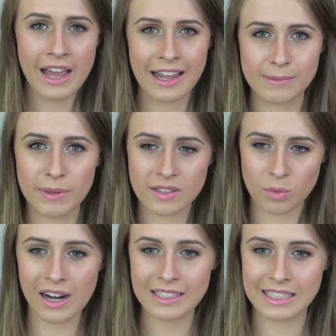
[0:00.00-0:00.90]
It's because
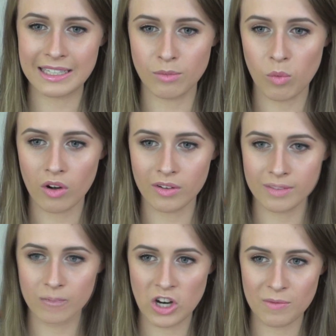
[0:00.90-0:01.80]
what I did
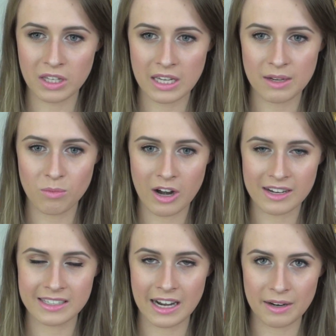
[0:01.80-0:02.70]
was, generally when I
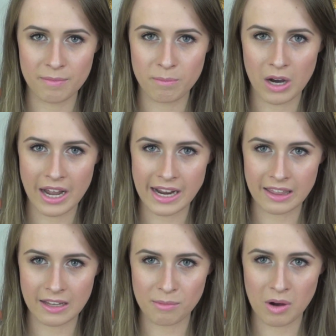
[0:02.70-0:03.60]
started
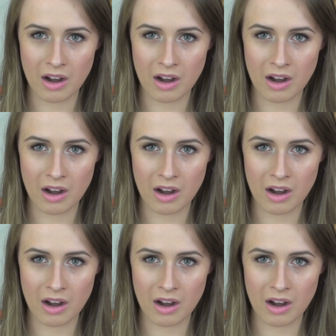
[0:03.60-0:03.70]
buying them,